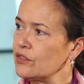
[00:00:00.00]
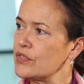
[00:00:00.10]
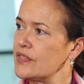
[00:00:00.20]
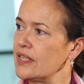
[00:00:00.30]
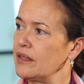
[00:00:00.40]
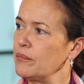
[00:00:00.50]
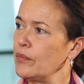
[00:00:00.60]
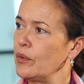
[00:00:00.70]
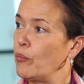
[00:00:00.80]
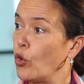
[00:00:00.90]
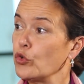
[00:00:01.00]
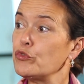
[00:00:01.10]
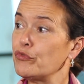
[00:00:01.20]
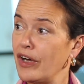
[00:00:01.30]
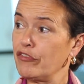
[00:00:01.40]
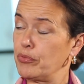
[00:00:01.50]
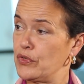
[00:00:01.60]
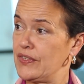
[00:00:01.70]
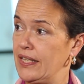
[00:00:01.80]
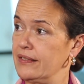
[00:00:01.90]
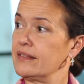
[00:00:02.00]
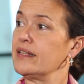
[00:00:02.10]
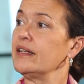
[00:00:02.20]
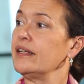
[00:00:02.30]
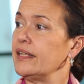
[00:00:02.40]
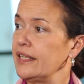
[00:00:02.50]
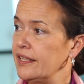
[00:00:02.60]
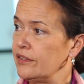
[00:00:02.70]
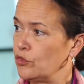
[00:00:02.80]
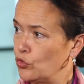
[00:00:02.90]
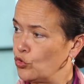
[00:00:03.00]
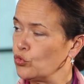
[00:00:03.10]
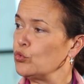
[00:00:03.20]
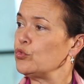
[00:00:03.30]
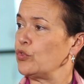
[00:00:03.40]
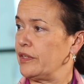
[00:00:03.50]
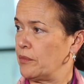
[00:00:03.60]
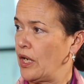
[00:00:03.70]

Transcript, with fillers: the same, 0.5% in the two treatment